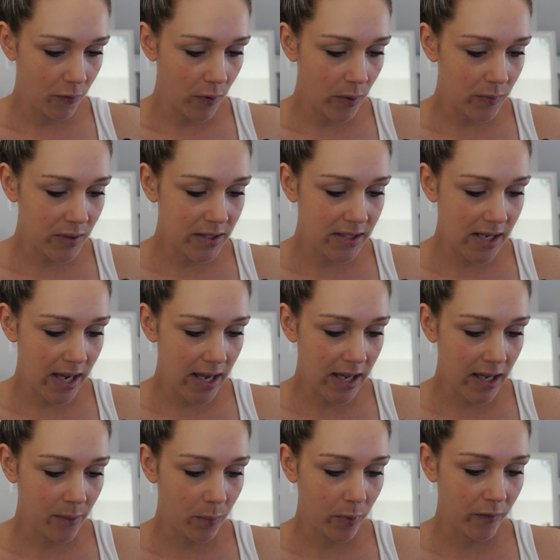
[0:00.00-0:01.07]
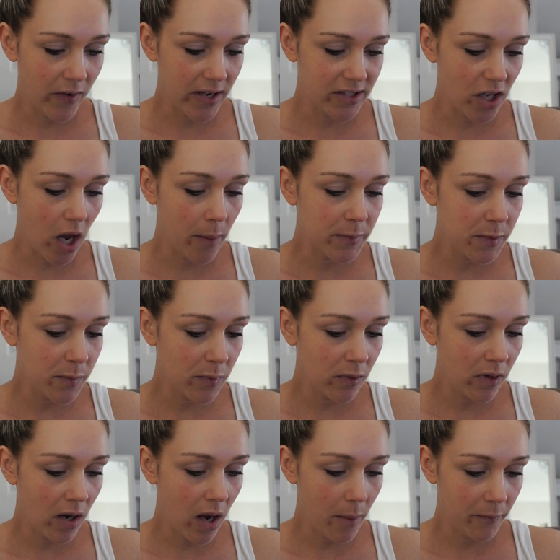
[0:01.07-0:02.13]
Throughout the day, it provides
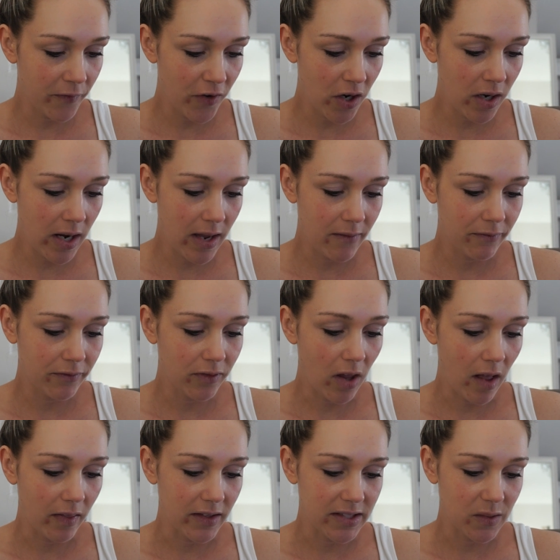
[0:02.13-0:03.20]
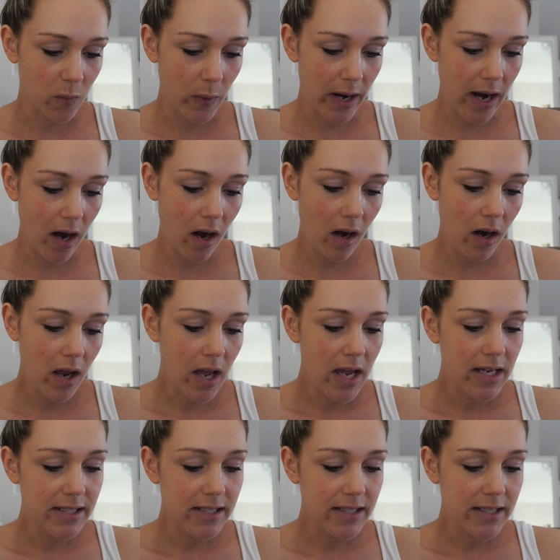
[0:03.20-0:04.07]
optimal comfort and flawless wear.